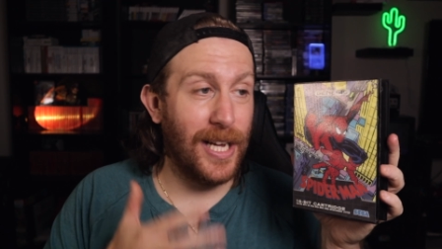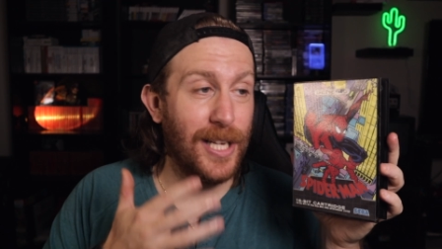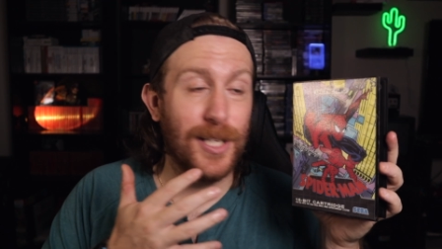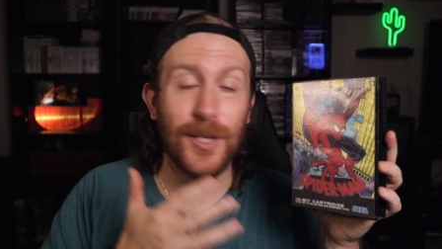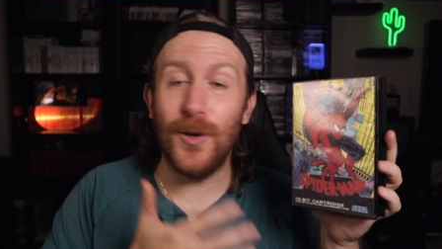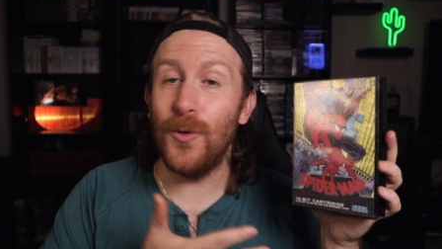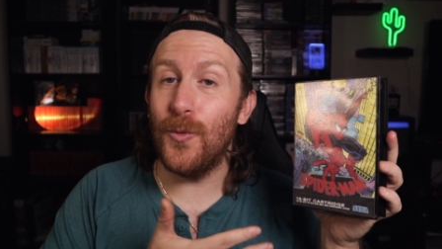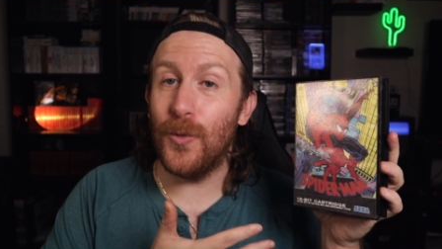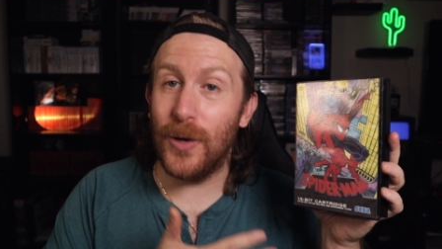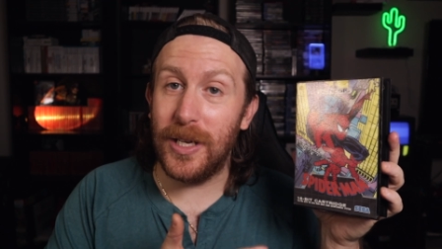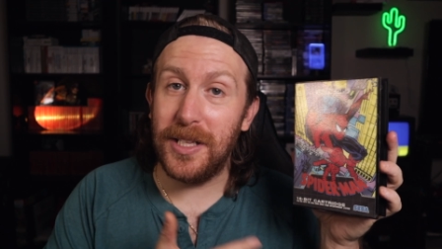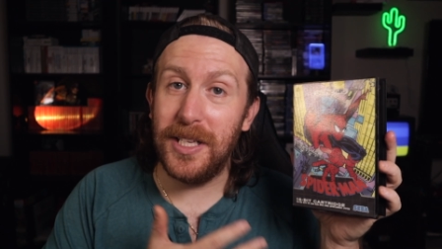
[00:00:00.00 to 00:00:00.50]
it's
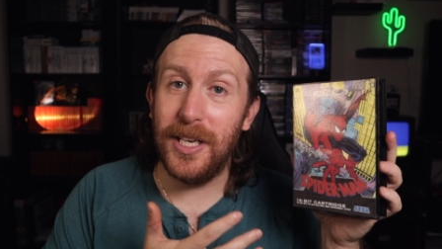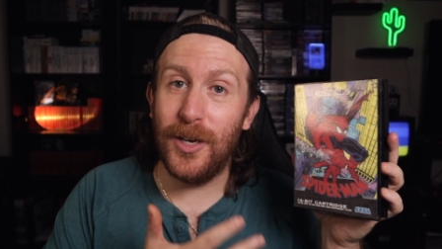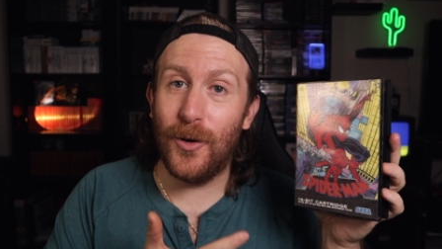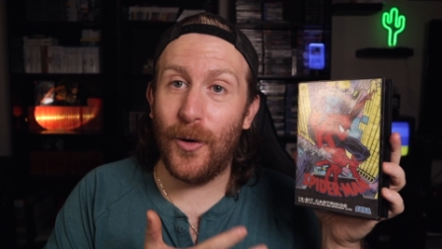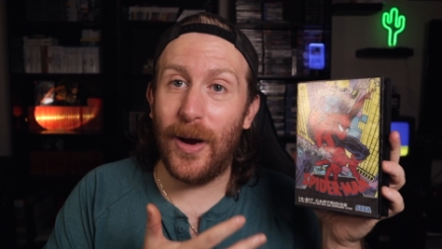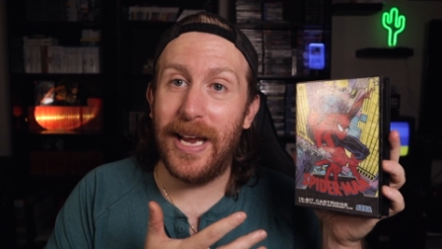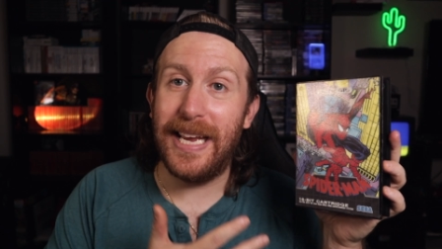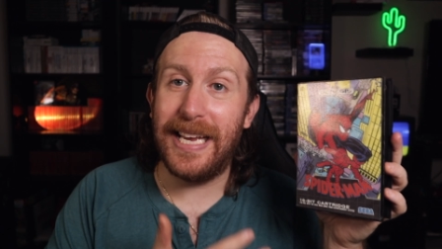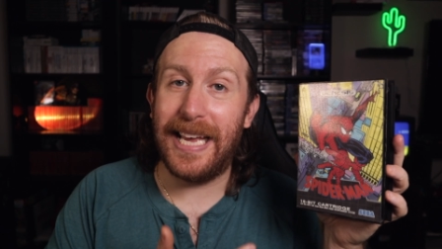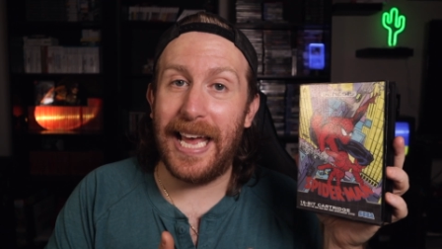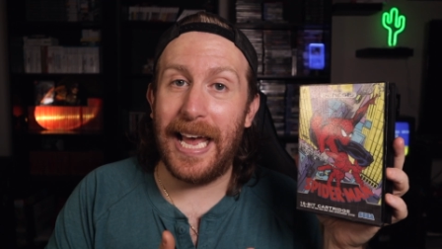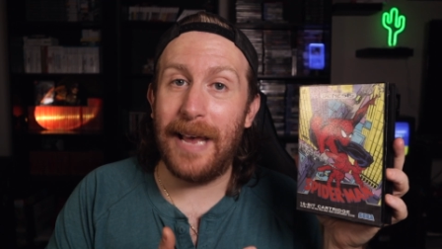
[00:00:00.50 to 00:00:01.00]
a really
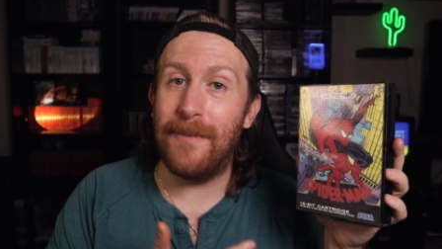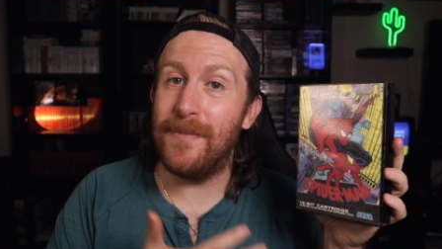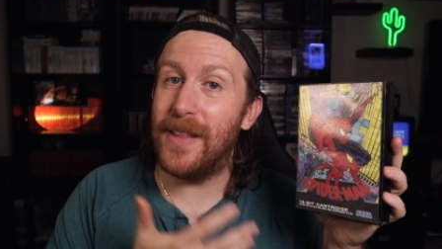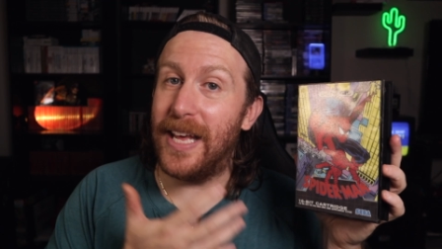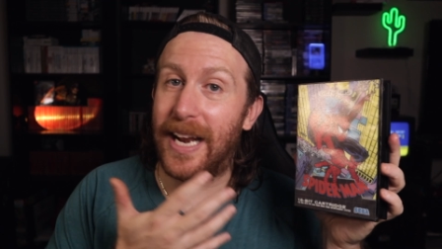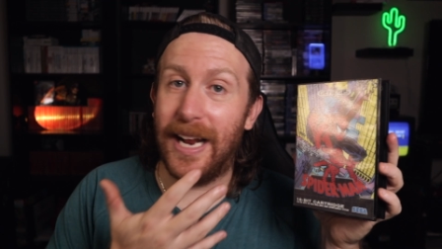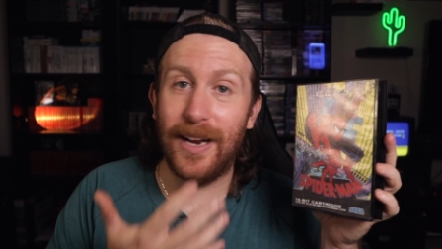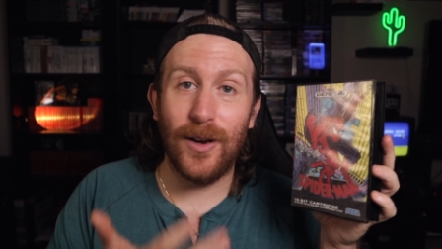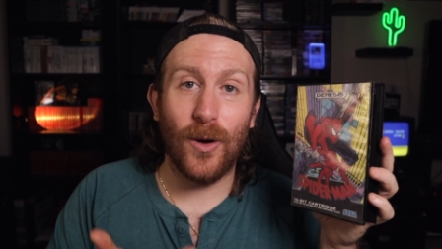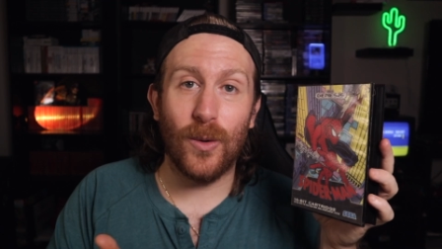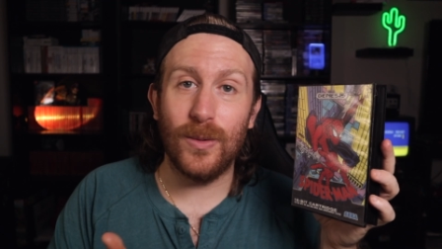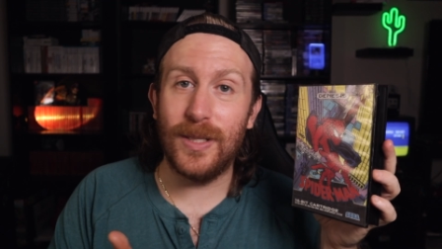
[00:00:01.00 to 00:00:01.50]
great game
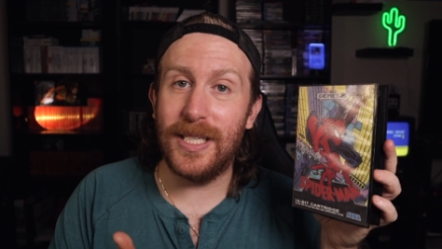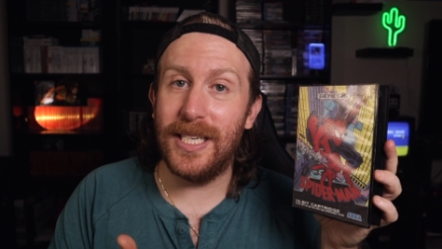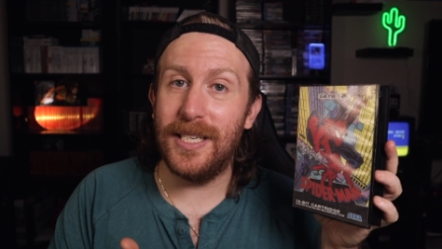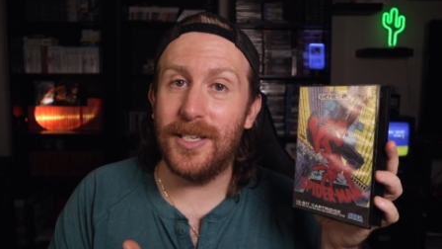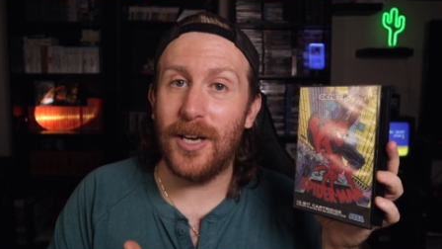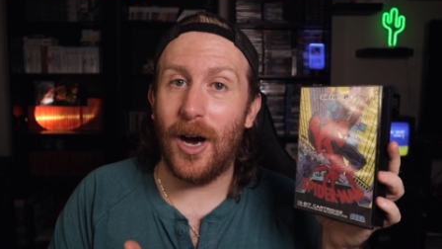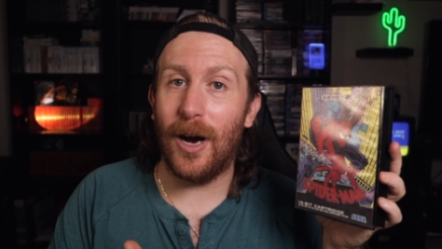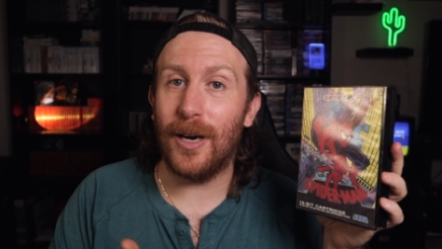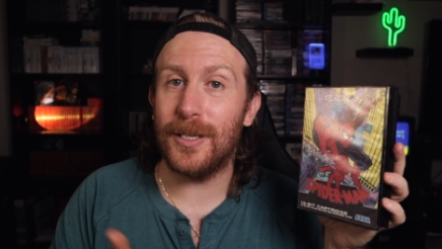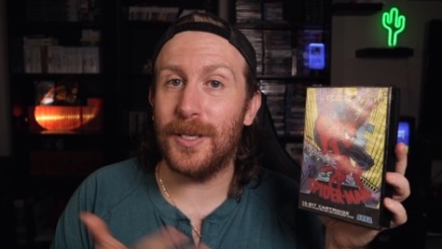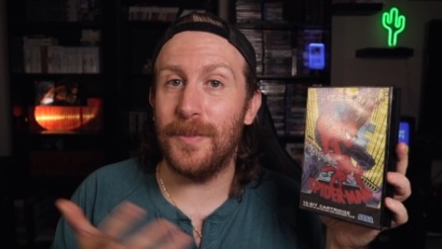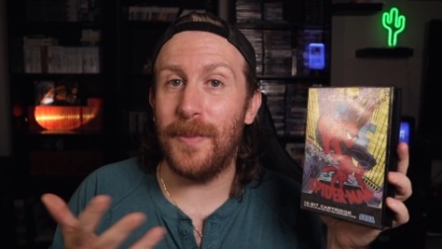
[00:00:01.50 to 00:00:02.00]
that I don't see
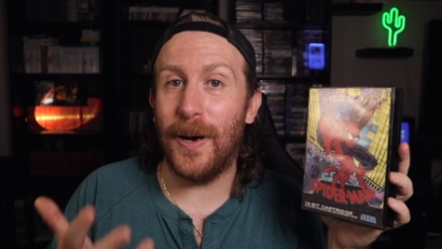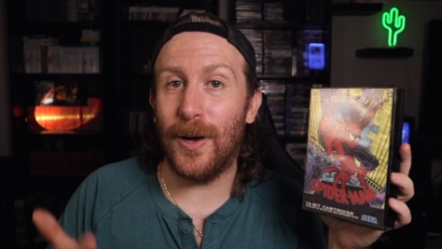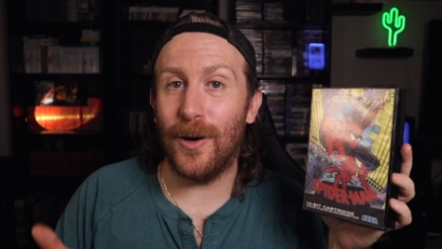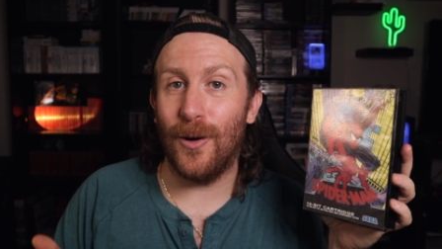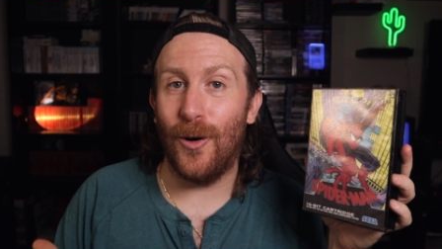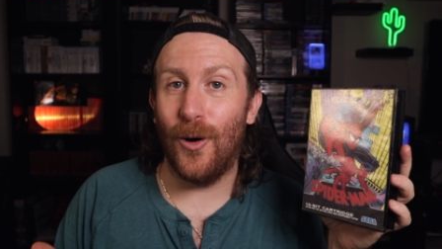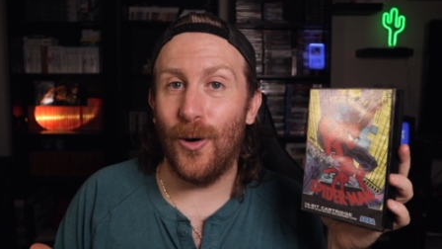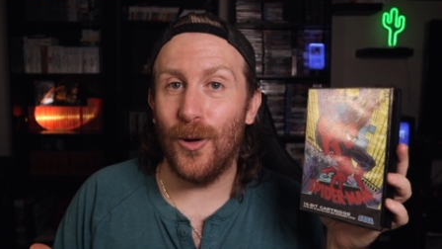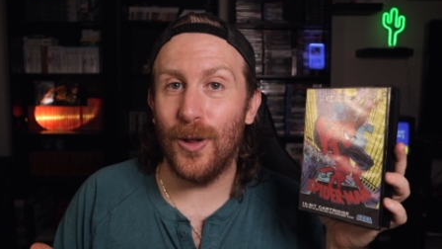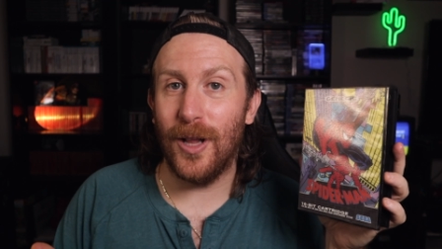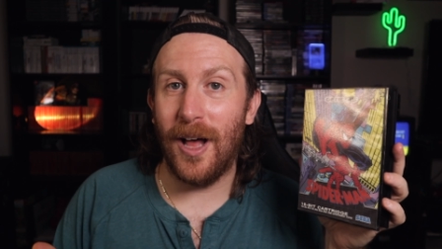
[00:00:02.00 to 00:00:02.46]
talked about a whole